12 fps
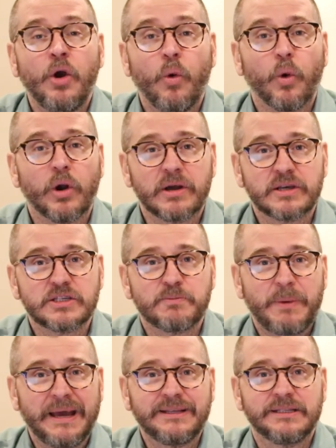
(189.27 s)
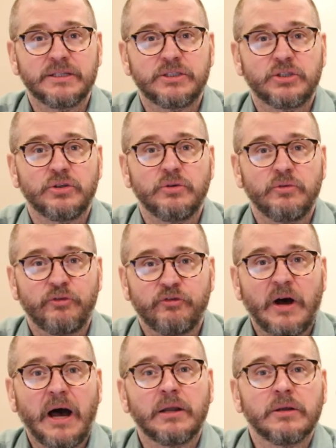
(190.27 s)
were expected to
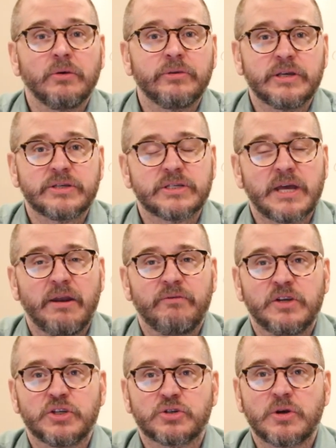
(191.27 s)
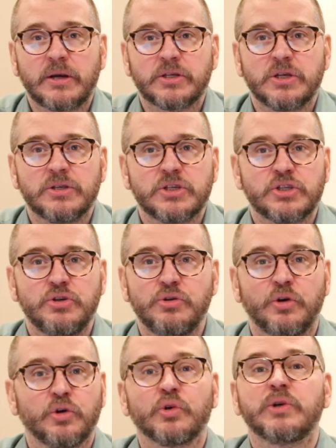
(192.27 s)
follow this set of instructions to
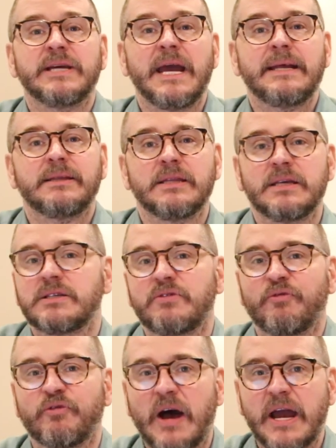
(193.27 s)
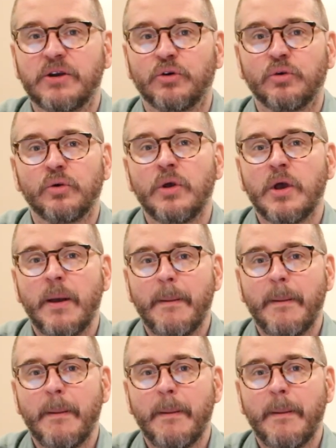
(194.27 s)
create this final